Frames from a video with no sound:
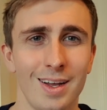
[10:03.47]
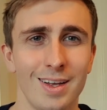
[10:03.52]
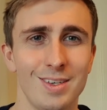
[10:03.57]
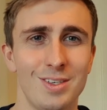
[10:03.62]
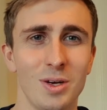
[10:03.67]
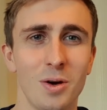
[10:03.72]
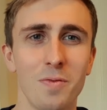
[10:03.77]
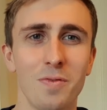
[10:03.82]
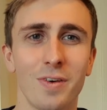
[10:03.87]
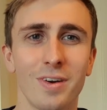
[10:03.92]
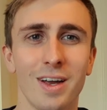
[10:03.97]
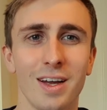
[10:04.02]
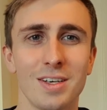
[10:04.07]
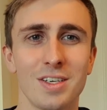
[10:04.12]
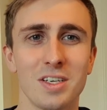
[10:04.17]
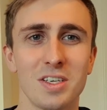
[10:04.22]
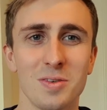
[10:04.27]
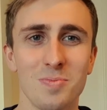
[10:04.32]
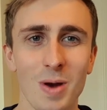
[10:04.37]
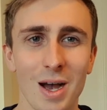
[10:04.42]
Don't forget
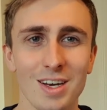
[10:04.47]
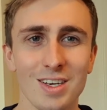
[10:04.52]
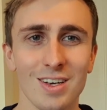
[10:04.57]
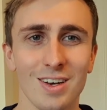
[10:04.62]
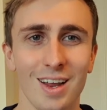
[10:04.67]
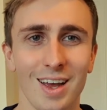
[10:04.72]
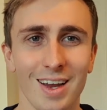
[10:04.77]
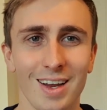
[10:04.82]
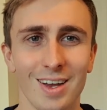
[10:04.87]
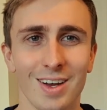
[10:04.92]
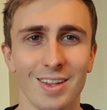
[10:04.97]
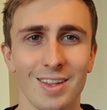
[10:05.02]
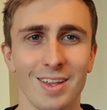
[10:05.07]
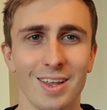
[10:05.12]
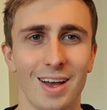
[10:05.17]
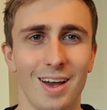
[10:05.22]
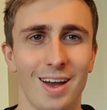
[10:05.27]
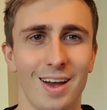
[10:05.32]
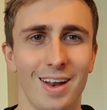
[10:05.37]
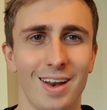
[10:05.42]
to smash a like
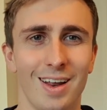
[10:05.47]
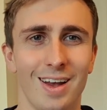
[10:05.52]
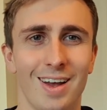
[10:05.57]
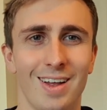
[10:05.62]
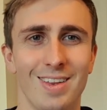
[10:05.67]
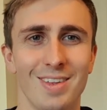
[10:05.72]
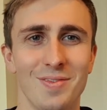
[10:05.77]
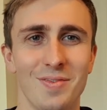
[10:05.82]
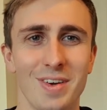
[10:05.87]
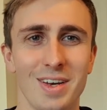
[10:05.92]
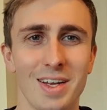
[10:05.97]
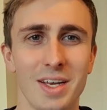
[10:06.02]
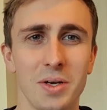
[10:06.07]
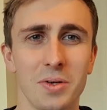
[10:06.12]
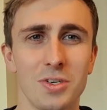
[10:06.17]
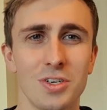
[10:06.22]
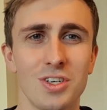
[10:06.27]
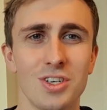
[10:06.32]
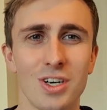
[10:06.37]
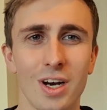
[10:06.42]
on the video,
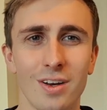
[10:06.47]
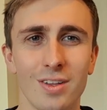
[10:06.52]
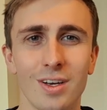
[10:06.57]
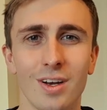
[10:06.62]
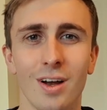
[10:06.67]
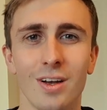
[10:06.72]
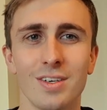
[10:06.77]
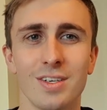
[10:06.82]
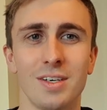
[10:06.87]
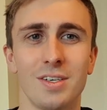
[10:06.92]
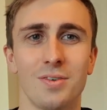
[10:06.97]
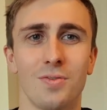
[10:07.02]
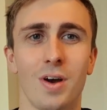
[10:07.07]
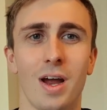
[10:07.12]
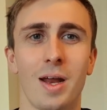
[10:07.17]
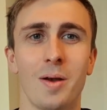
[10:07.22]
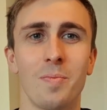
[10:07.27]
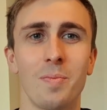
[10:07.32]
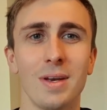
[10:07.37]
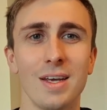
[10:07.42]
to share the content around.